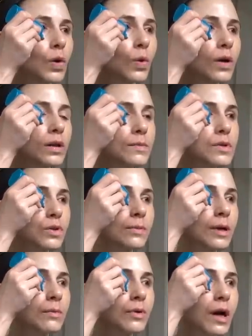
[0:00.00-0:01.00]
Oil
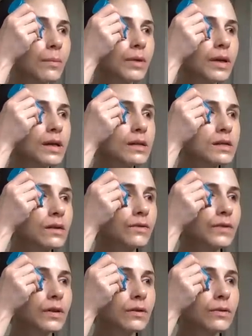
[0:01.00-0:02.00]
absorbing properties, so
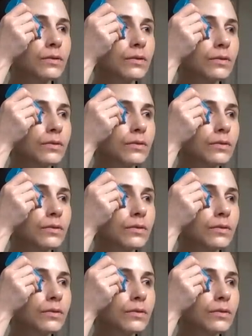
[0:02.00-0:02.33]
if you